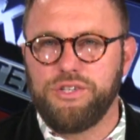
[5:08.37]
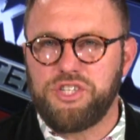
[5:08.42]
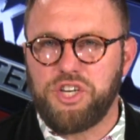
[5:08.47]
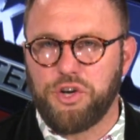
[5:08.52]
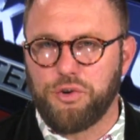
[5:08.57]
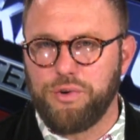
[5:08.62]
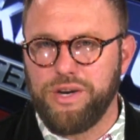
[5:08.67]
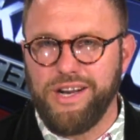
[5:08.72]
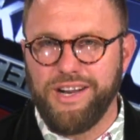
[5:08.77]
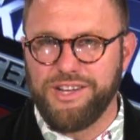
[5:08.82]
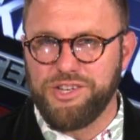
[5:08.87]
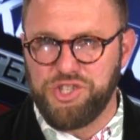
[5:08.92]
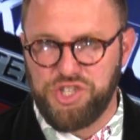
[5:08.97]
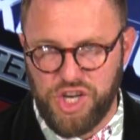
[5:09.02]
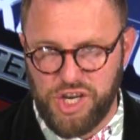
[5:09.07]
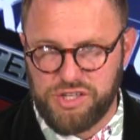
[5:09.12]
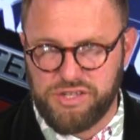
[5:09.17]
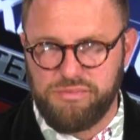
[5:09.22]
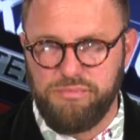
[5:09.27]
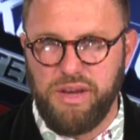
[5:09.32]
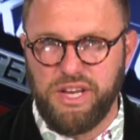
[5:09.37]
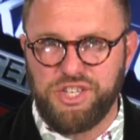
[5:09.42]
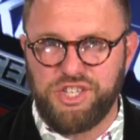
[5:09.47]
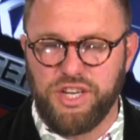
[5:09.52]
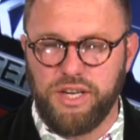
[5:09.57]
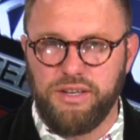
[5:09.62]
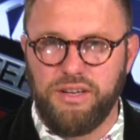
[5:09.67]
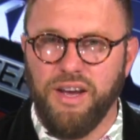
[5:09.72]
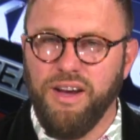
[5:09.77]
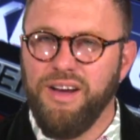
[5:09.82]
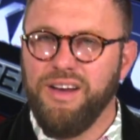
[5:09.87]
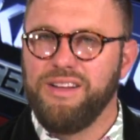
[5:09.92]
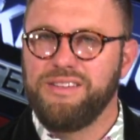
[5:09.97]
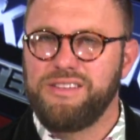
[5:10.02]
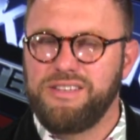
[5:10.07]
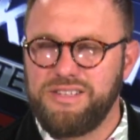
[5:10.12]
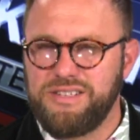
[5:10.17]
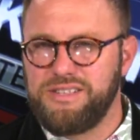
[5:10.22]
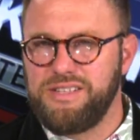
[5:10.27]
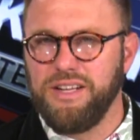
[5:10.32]
As Karina just mentioned,
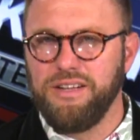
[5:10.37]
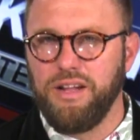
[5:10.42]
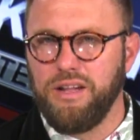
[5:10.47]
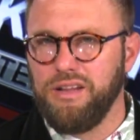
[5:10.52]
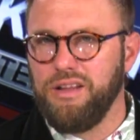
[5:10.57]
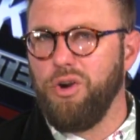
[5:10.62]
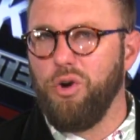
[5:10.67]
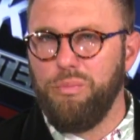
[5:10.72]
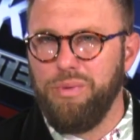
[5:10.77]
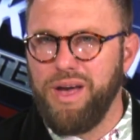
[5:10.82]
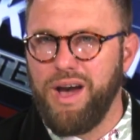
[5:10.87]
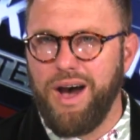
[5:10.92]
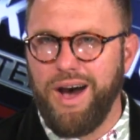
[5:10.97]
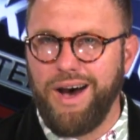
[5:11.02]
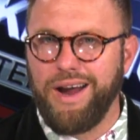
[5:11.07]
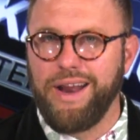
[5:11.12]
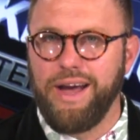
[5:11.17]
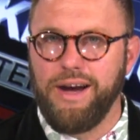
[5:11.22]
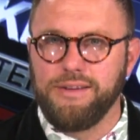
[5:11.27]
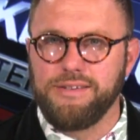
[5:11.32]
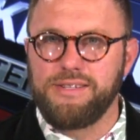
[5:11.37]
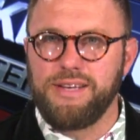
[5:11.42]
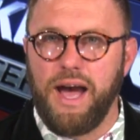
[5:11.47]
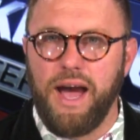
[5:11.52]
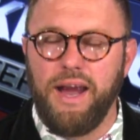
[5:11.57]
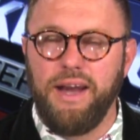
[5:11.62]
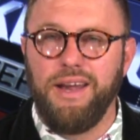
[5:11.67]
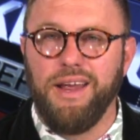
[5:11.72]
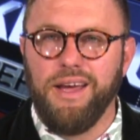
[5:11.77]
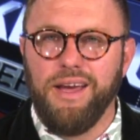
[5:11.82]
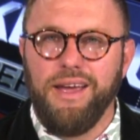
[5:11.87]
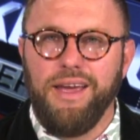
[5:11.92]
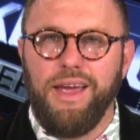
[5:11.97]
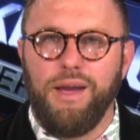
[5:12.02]
still a little bit hot outside,